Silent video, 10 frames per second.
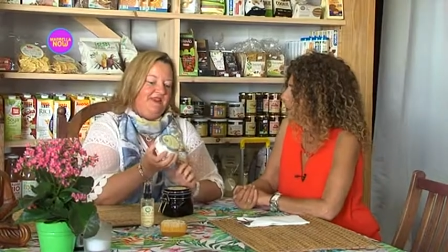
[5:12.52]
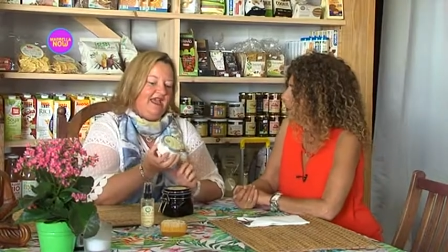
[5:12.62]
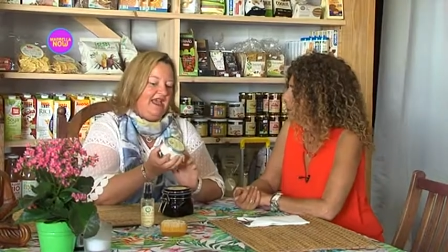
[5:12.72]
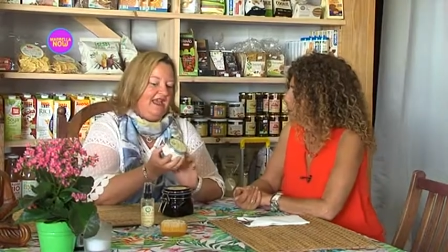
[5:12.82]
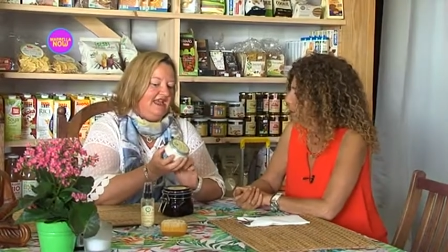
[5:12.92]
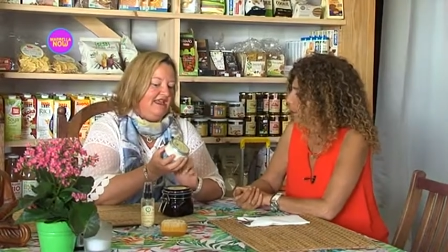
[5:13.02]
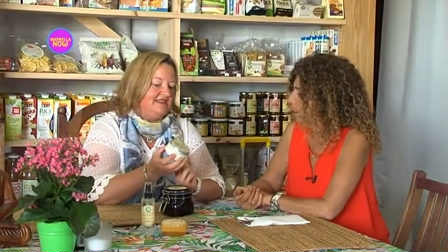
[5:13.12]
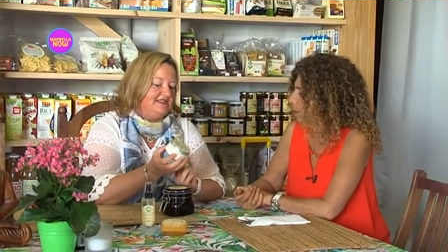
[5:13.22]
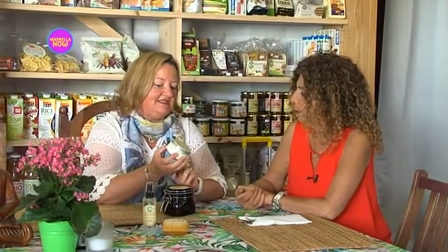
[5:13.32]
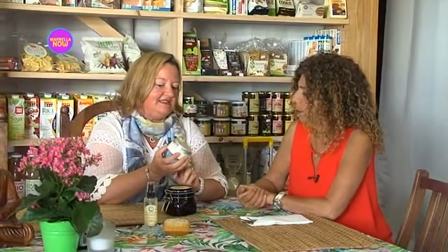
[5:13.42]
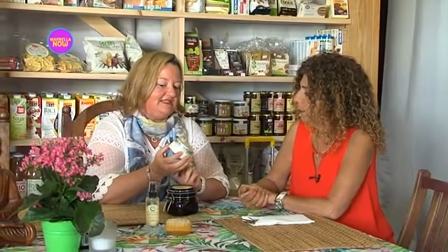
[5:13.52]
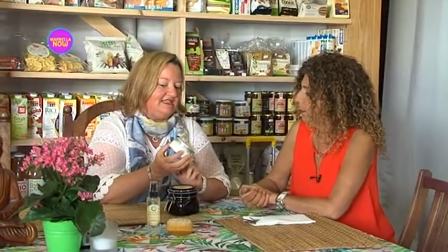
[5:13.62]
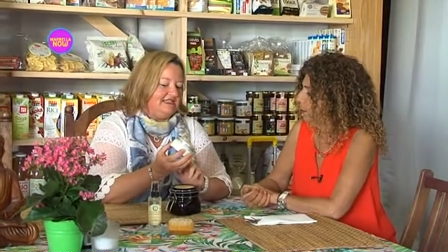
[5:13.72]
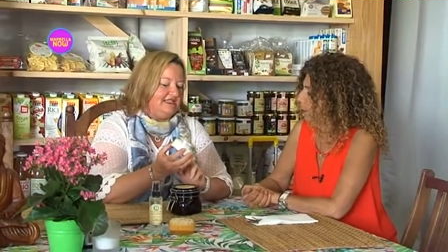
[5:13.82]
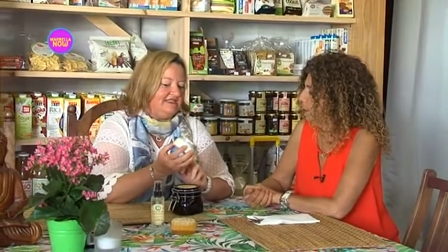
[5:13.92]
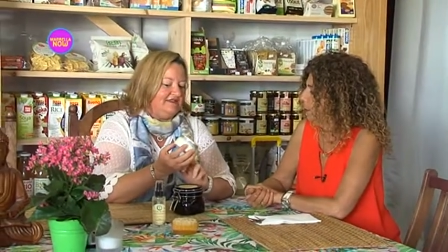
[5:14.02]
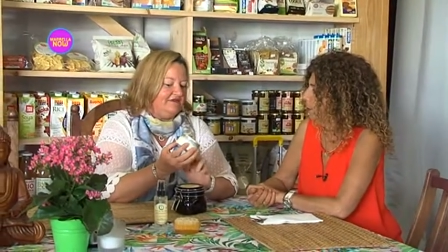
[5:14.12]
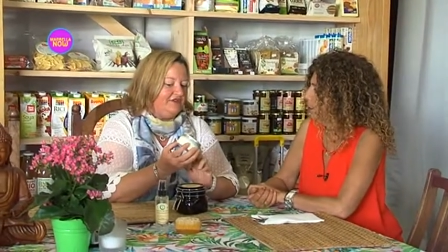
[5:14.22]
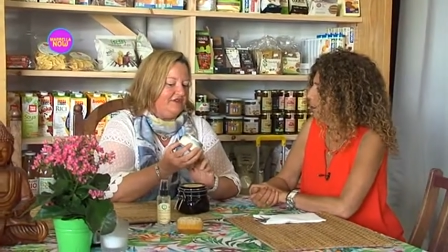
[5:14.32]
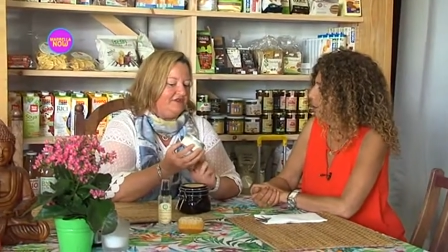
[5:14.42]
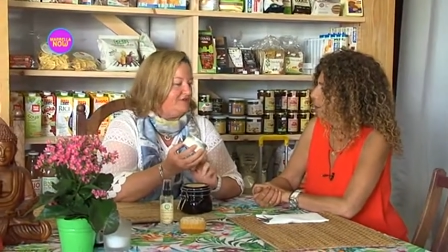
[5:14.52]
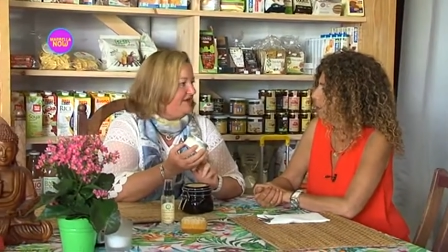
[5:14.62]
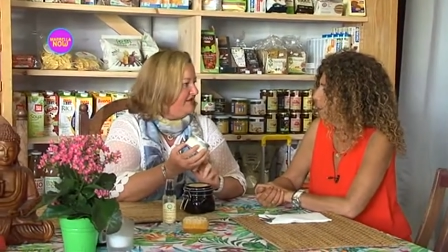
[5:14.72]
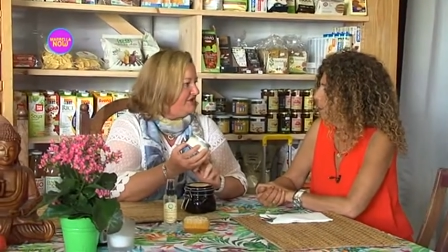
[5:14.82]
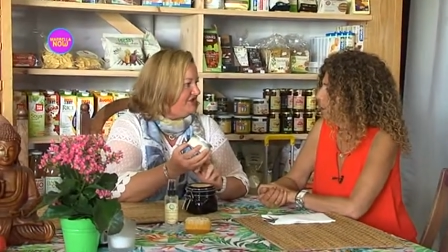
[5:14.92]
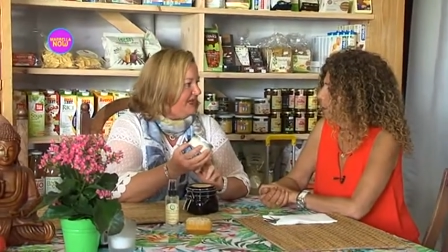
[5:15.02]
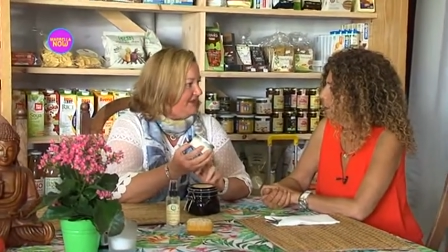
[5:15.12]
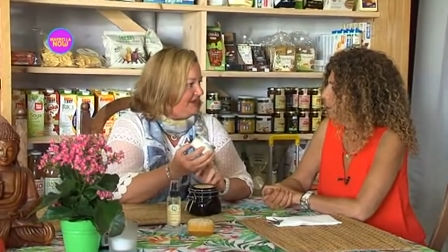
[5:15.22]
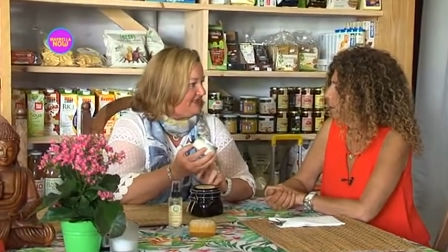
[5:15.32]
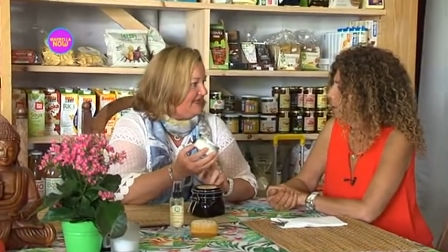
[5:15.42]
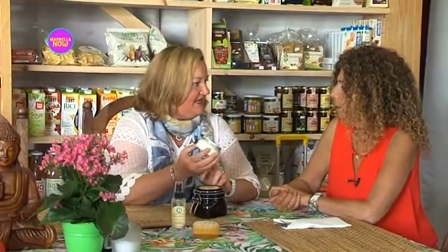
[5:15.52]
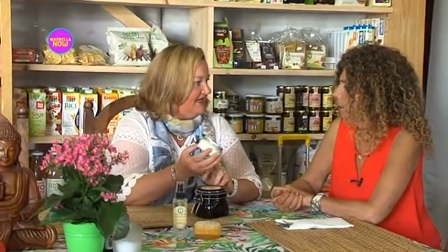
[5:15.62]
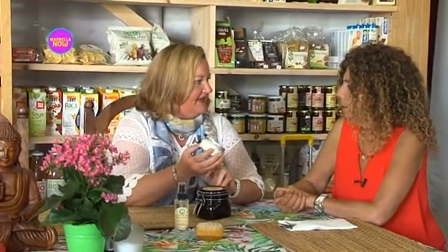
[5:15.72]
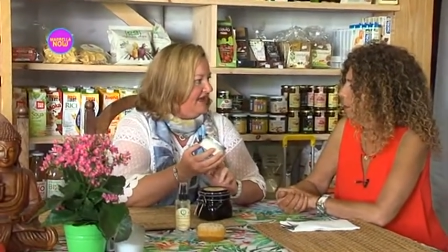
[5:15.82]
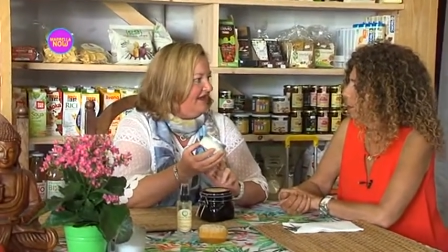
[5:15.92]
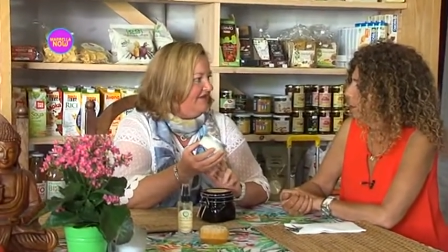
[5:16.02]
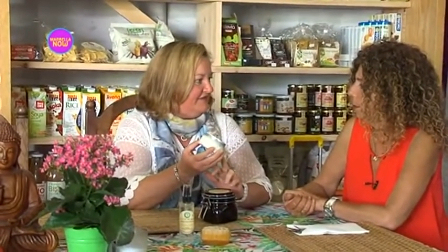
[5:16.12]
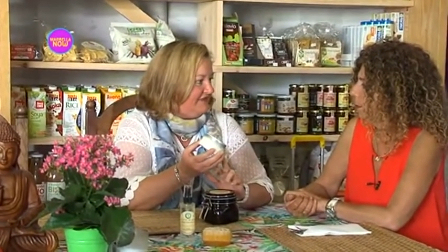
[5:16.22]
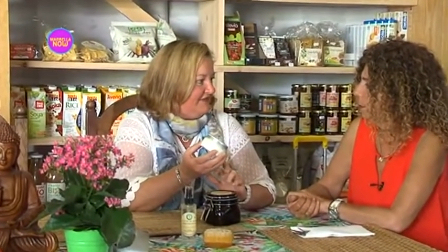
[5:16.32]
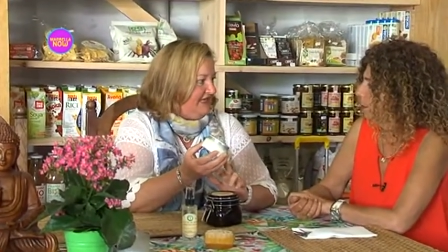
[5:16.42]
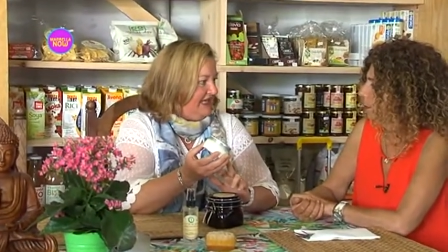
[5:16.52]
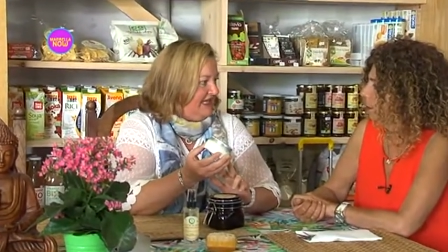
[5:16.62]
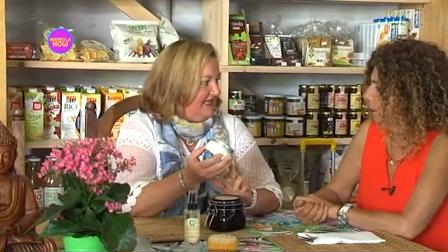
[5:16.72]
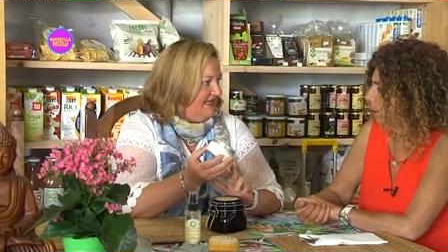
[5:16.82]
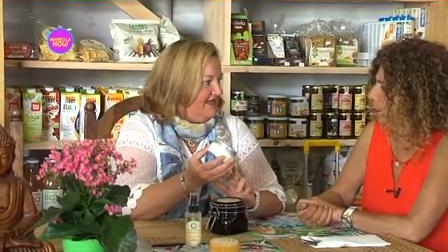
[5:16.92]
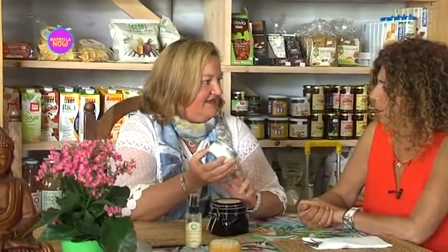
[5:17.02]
and this is infused with shea butter and vitamin E.